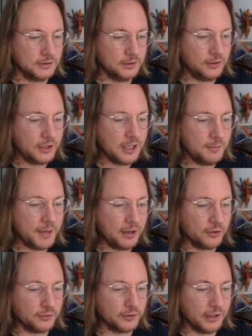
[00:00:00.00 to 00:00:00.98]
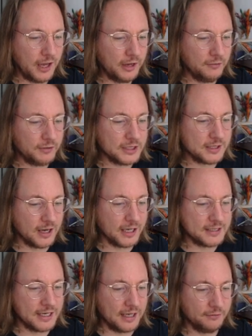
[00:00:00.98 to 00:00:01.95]
Look at the amount of life these
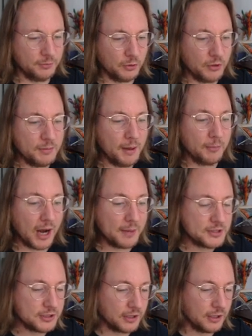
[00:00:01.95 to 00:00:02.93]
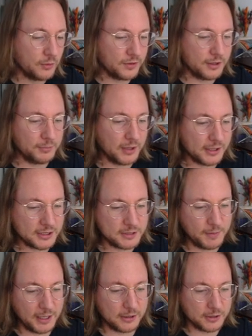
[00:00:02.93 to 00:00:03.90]
guys have. But remember, I'm starting with Hypnotic
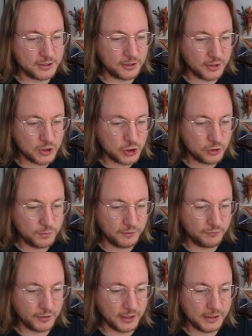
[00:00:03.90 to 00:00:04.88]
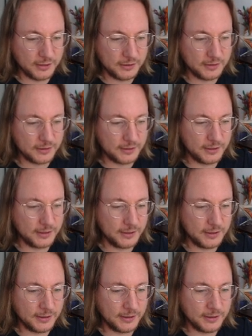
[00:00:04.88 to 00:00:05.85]
Spectre, so I should be fine.
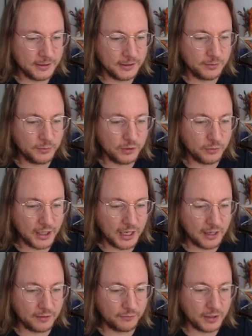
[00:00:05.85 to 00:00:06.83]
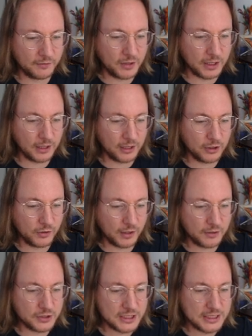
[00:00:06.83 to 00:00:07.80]
Um, what do I have? I've got an
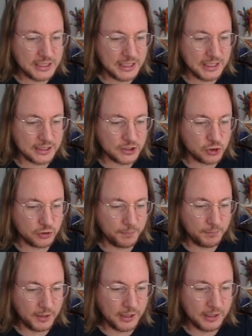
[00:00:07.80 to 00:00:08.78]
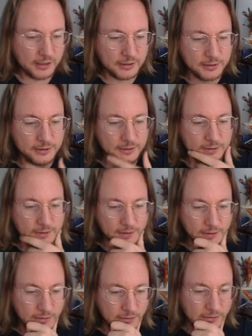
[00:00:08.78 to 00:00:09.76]
underground sea and a strip mine.
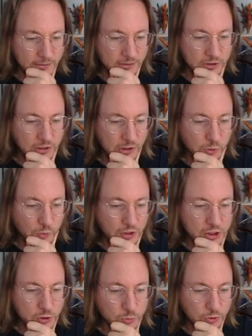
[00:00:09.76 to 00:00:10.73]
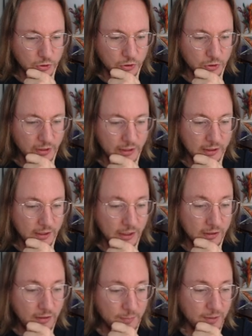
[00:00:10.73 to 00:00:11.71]
Dark Ritual, and
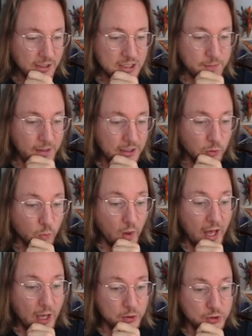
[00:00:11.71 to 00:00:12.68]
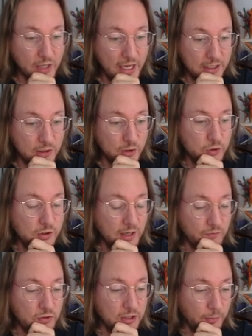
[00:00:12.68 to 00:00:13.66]
another Hypnotic Spectre. Wow, so I could
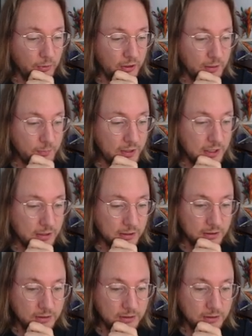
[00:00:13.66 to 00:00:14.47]
have double hippie?